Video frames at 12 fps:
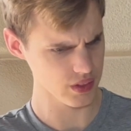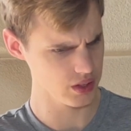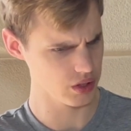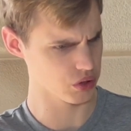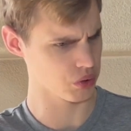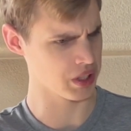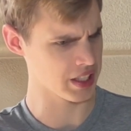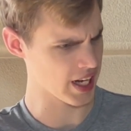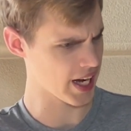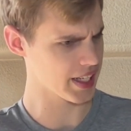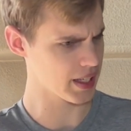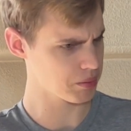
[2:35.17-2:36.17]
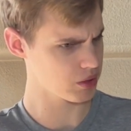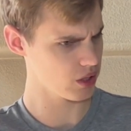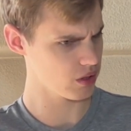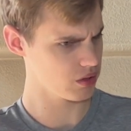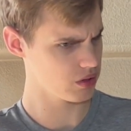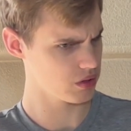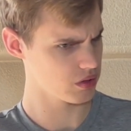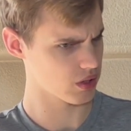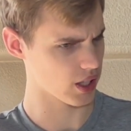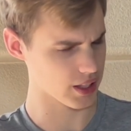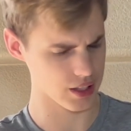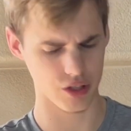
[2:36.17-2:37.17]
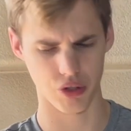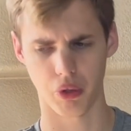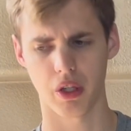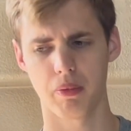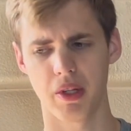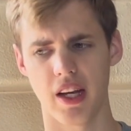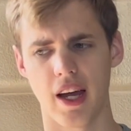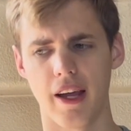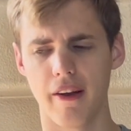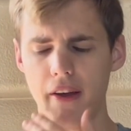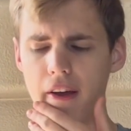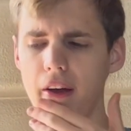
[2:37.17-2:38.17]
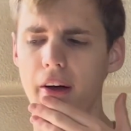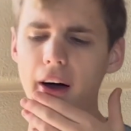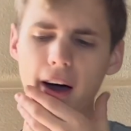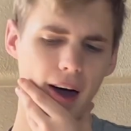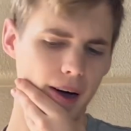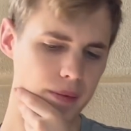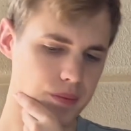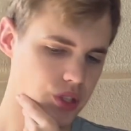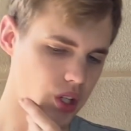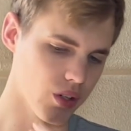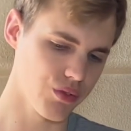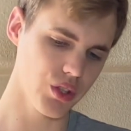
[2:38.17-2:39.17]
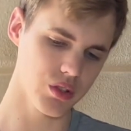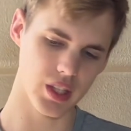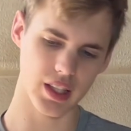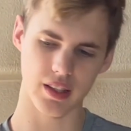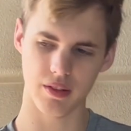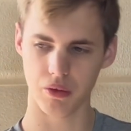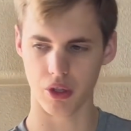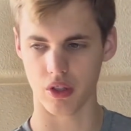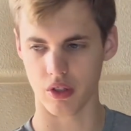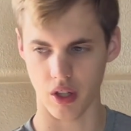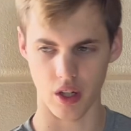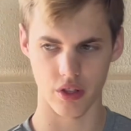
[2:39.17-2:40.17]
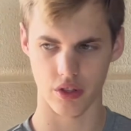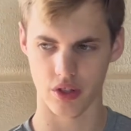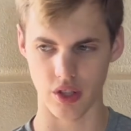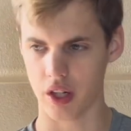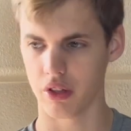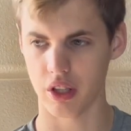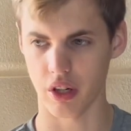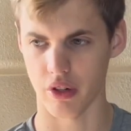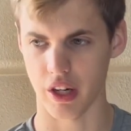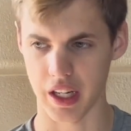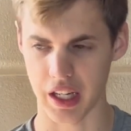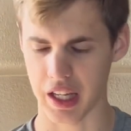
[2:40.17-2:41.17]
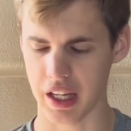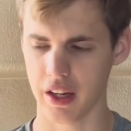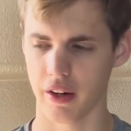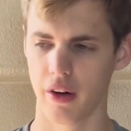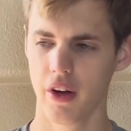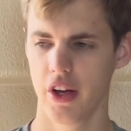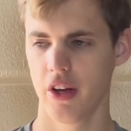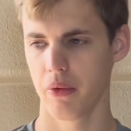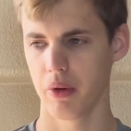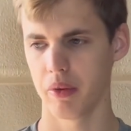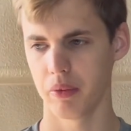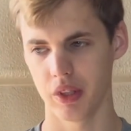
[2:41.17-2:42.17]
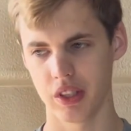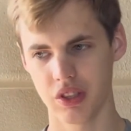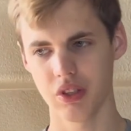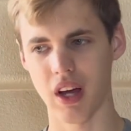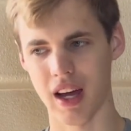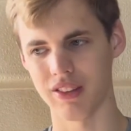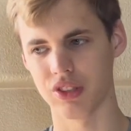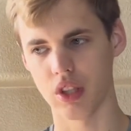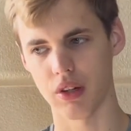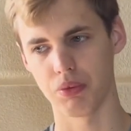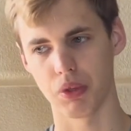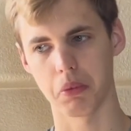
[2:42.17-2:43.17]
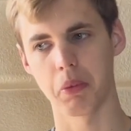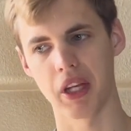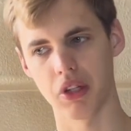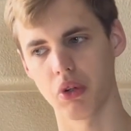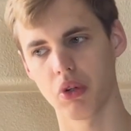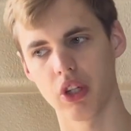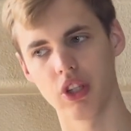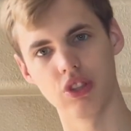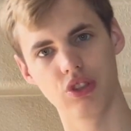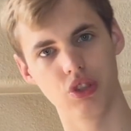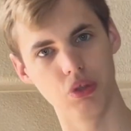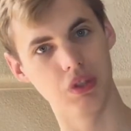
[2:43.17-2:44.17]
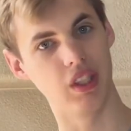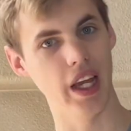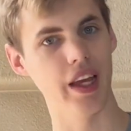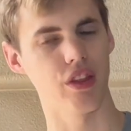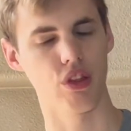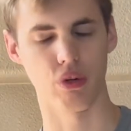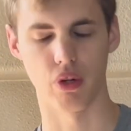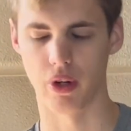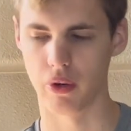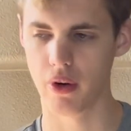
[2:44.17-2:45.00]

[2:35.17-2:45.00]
there's only nine episodes. I think there's only gonna be nine. Um, so it feels like we're suddenly already here when we still have stuff with Mandalorian to get through.